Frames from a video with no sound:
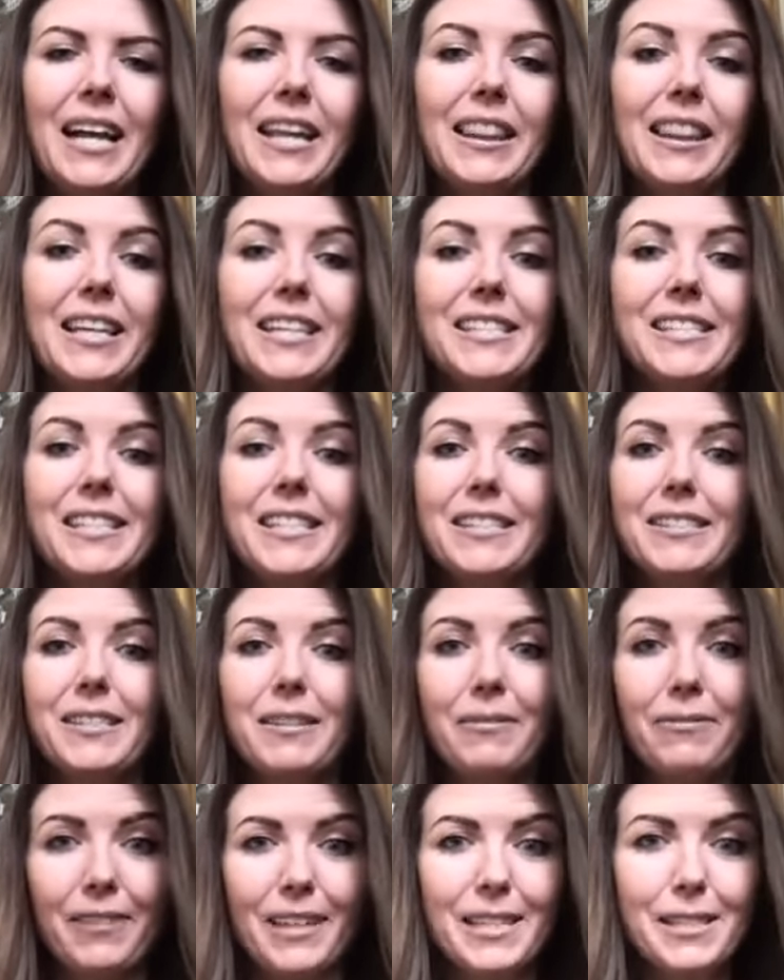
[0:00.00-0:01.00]
This is a
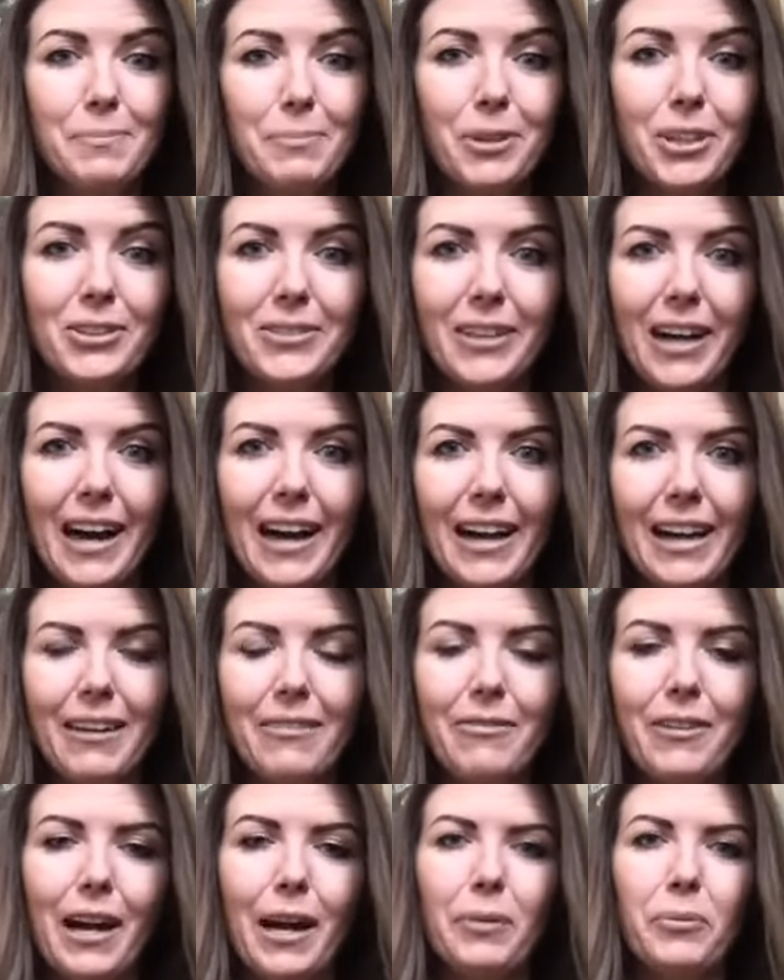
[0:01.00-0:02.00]
Facebook
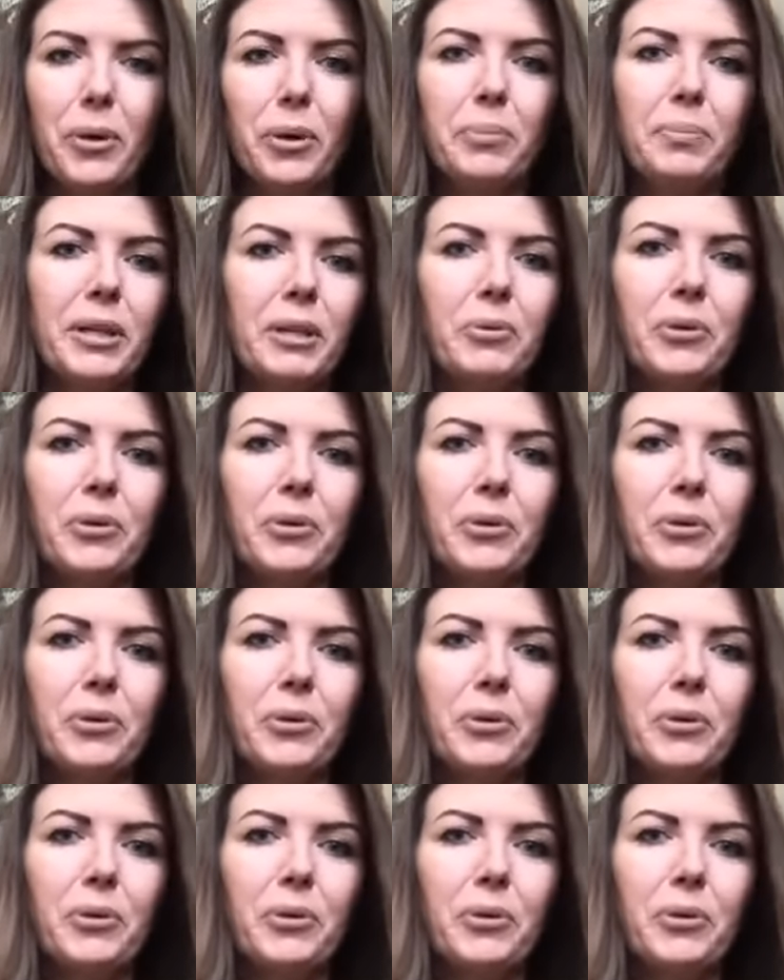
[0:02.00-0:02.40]
Live. I will be